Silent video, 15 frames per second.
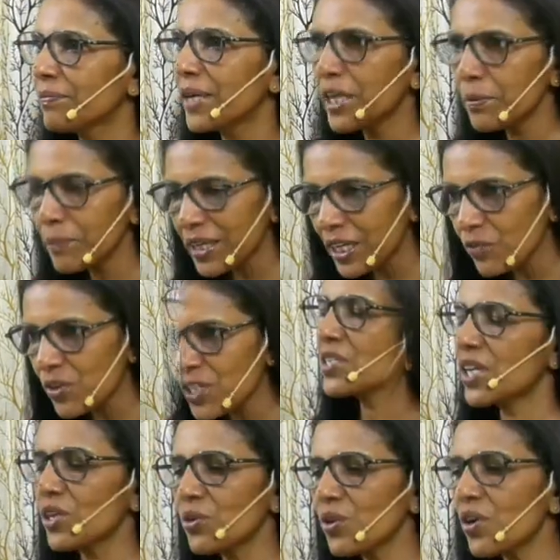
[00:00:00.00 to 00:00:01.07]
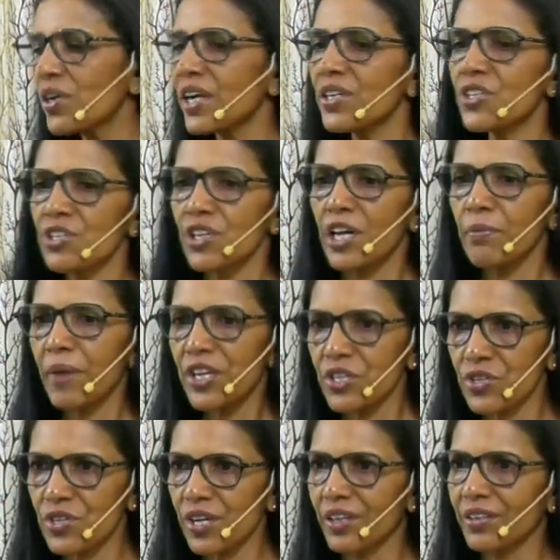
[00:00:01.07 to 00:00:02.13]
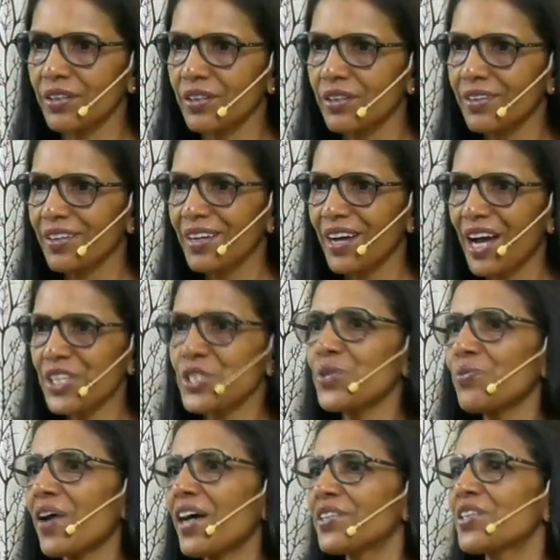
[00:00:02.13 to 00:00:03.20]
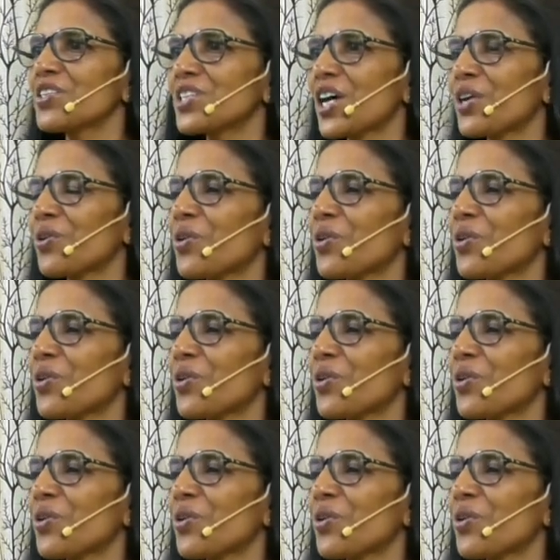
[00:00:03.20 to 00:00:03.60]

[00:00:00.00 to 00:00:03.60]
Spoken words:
Many believers say, you don't understand my struggle, as if others are